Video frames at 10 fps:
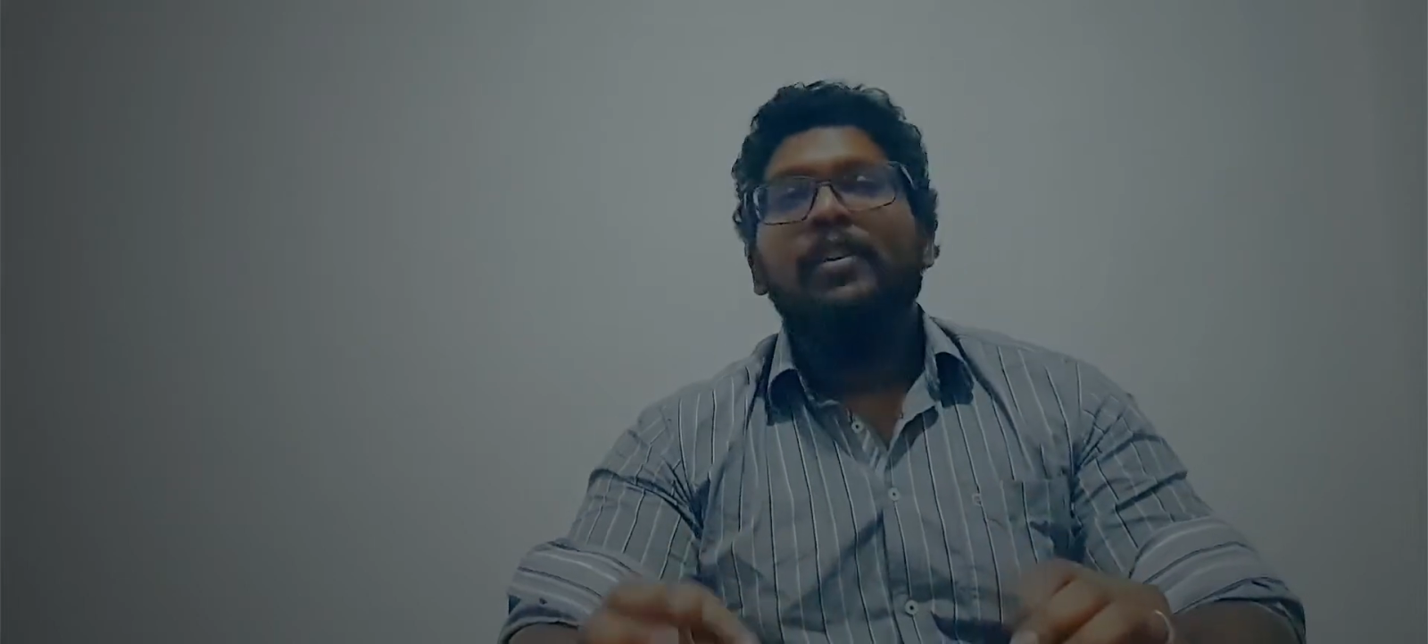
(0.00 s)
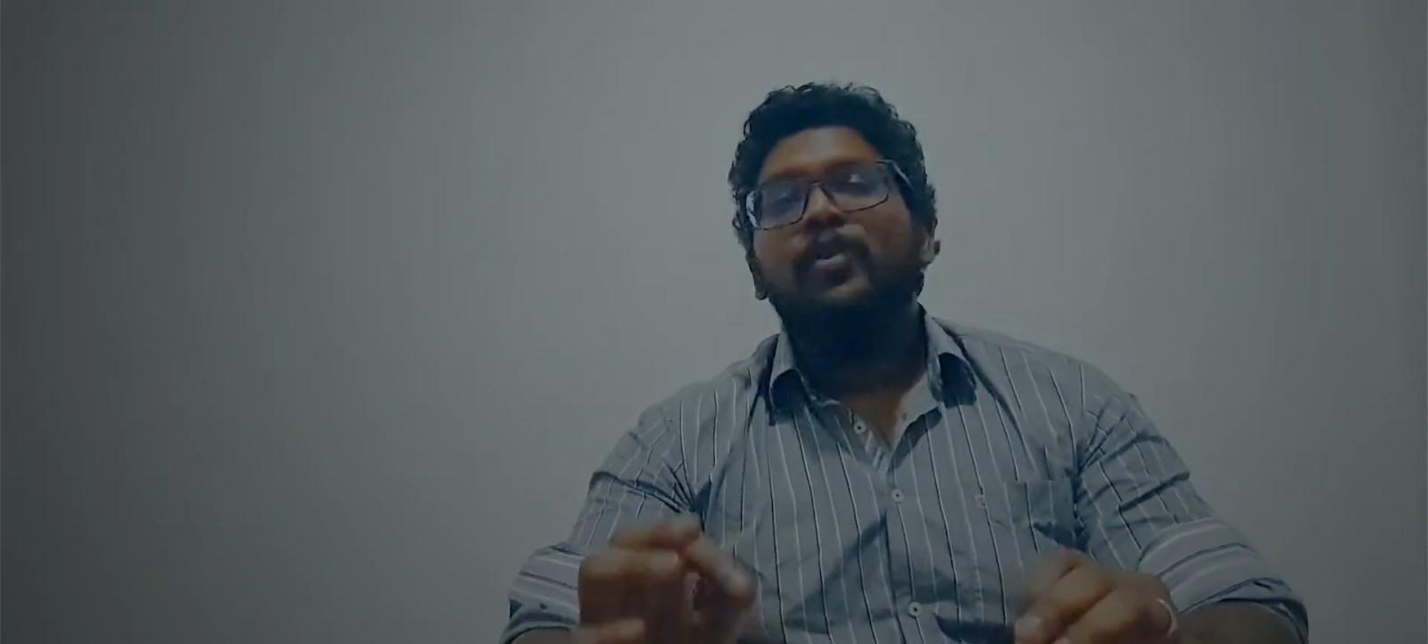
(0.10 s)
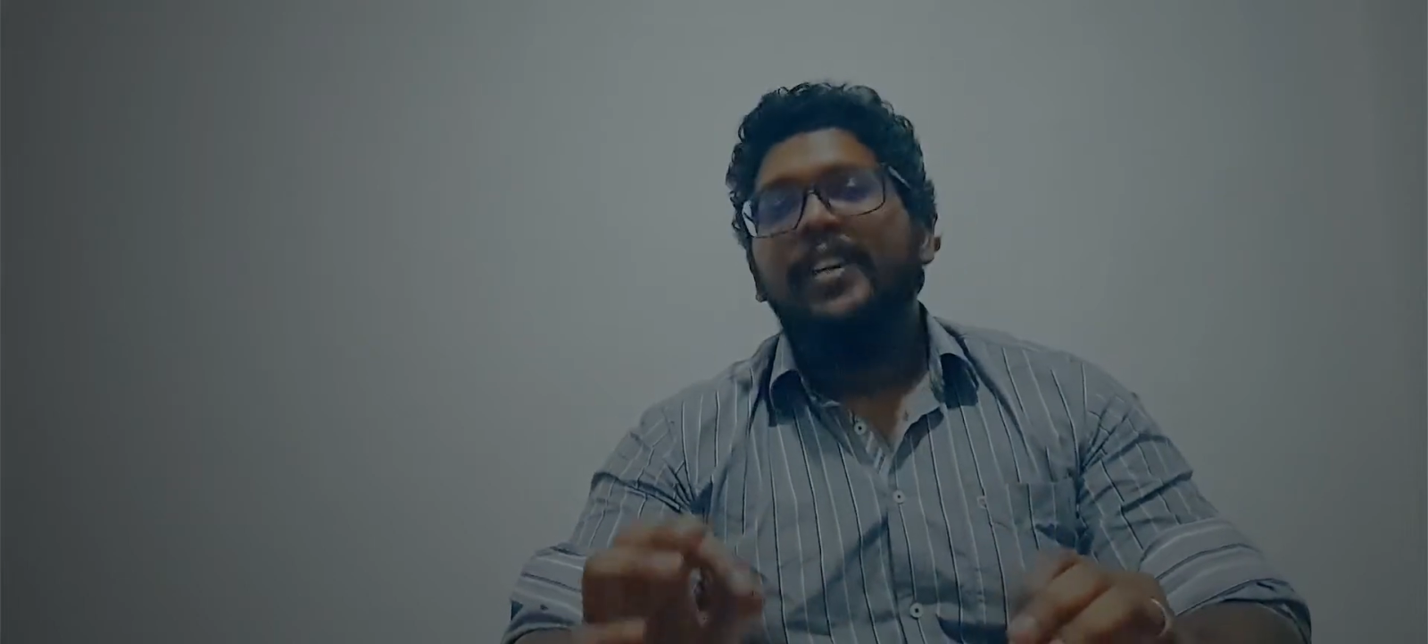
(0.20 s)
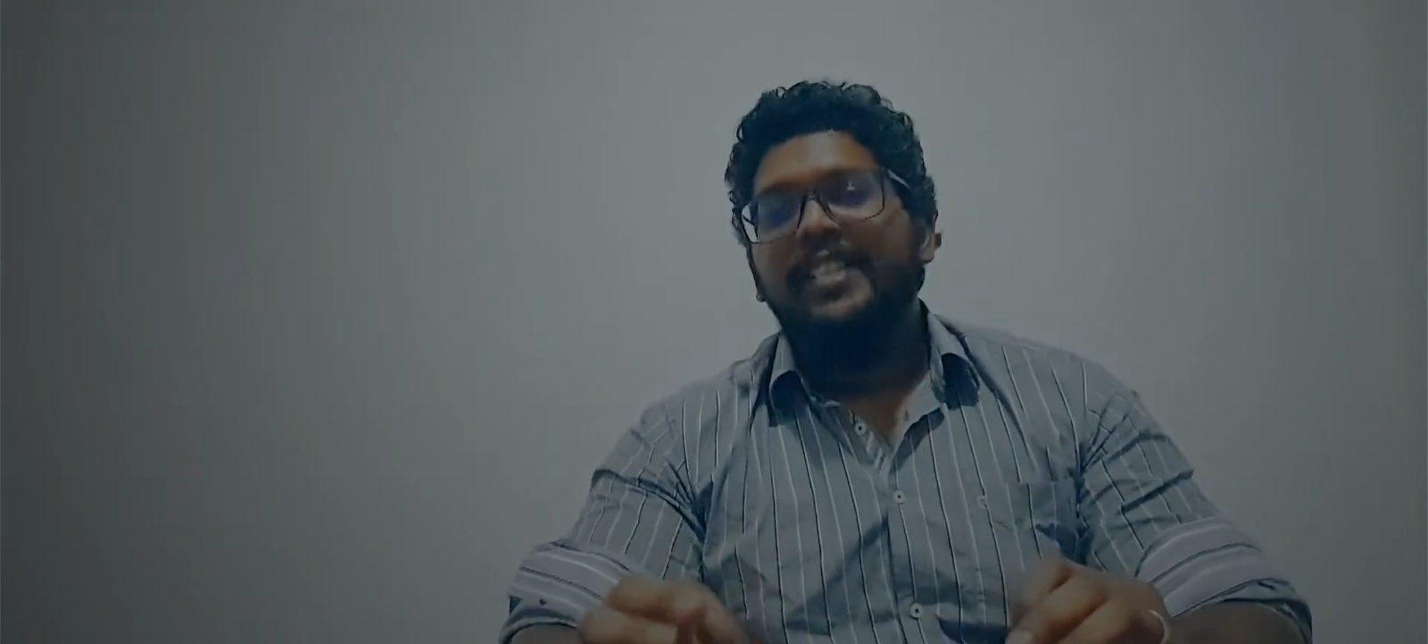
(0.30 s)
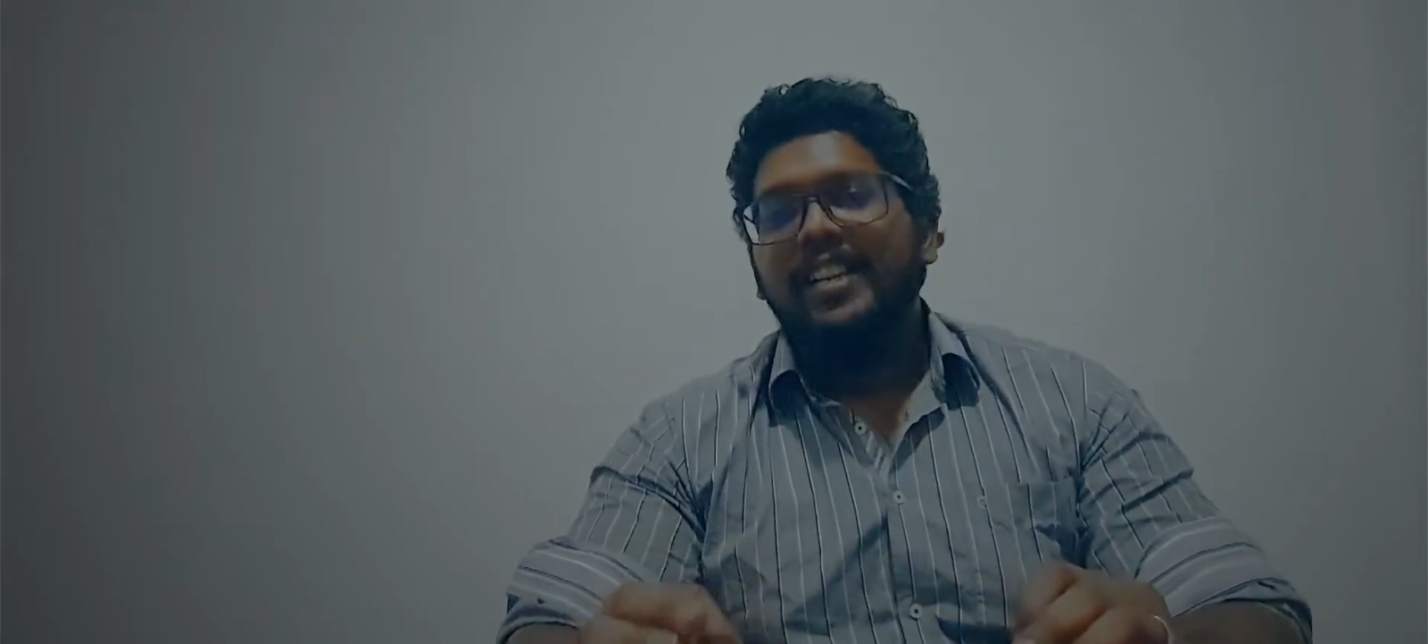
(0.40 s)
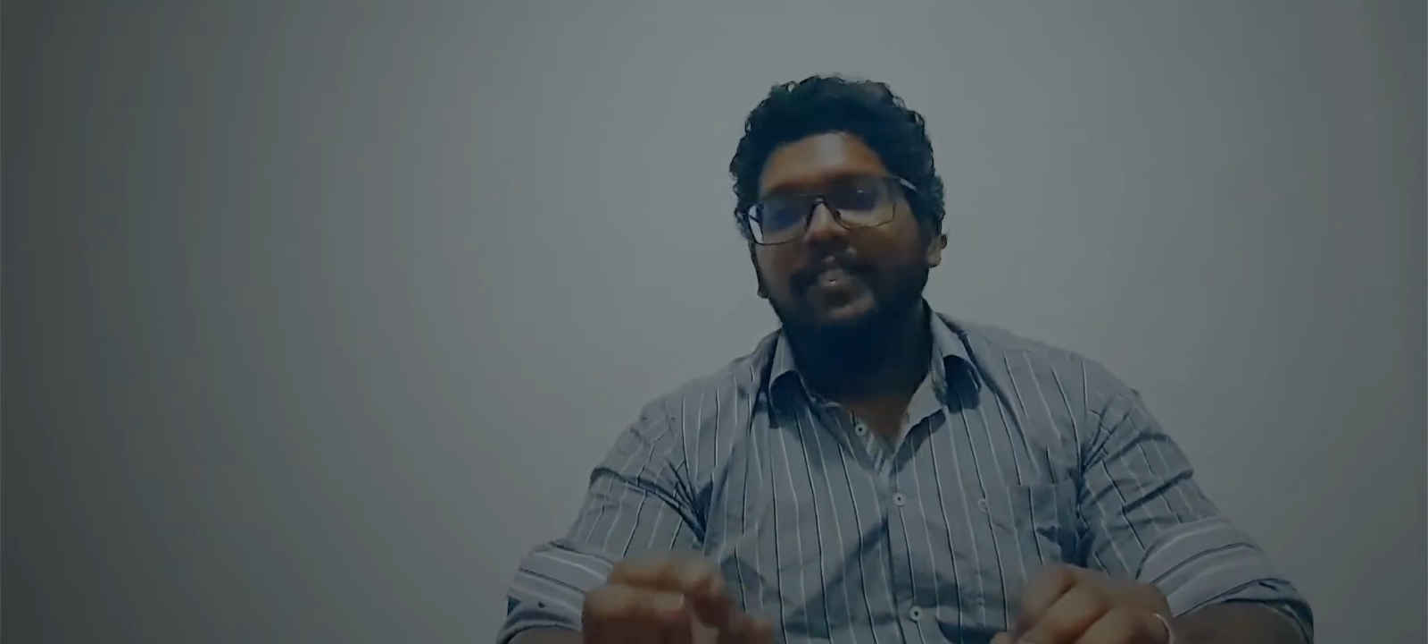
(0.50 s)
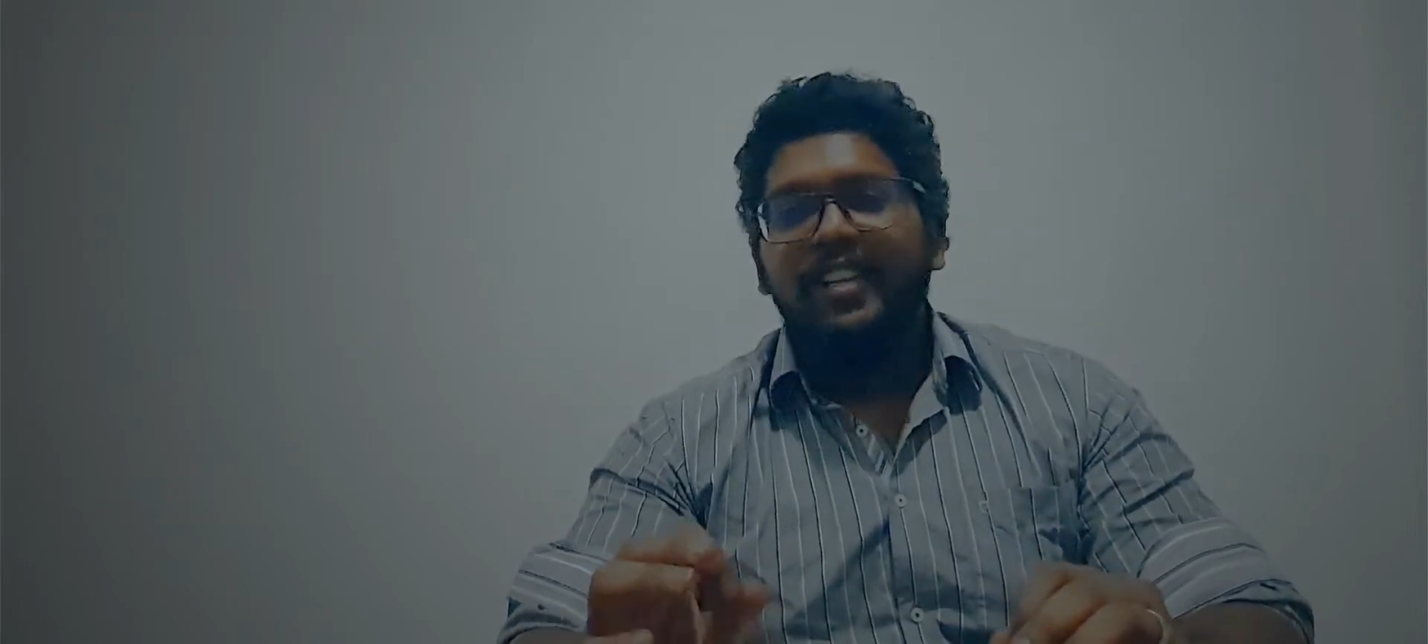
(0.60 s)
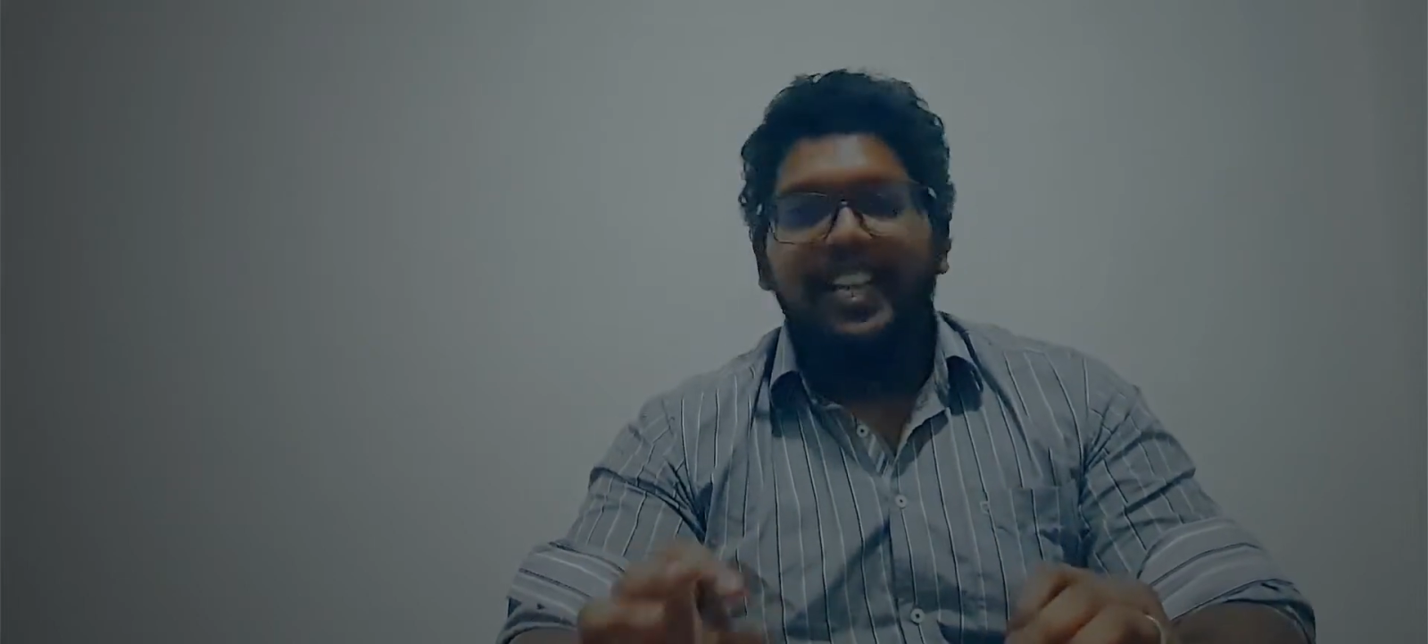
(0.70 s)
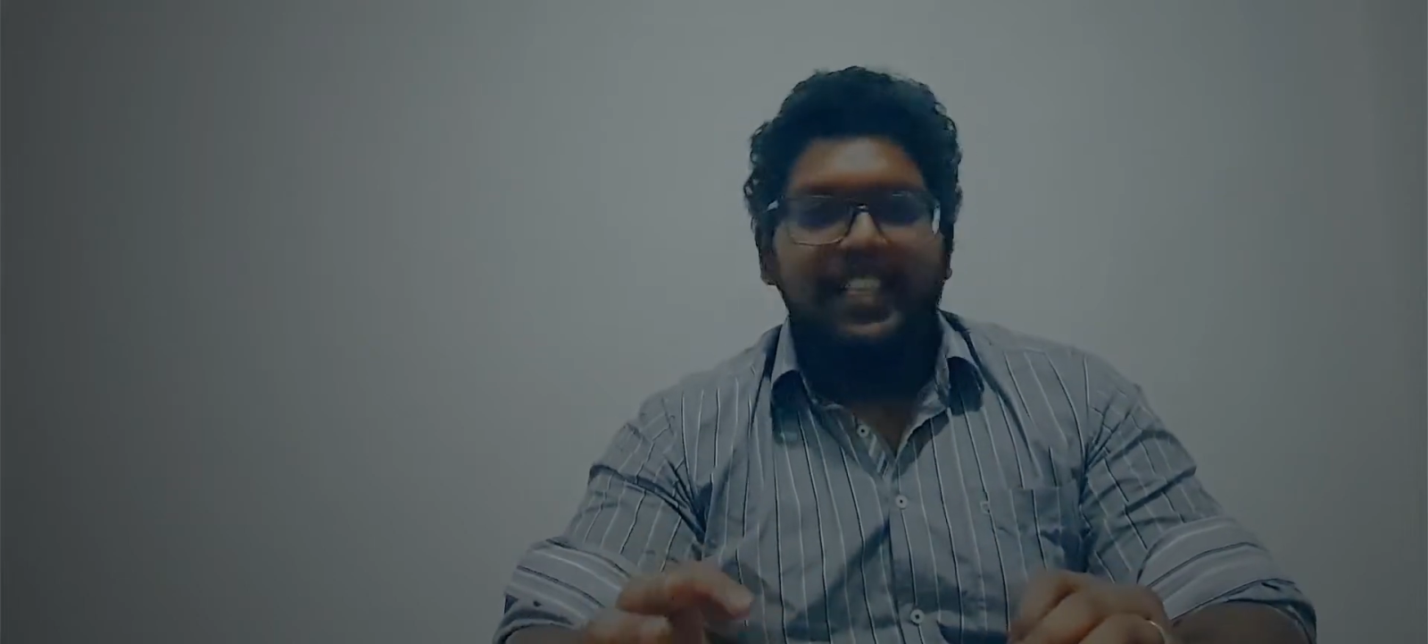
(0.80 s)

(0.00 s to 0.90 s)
27,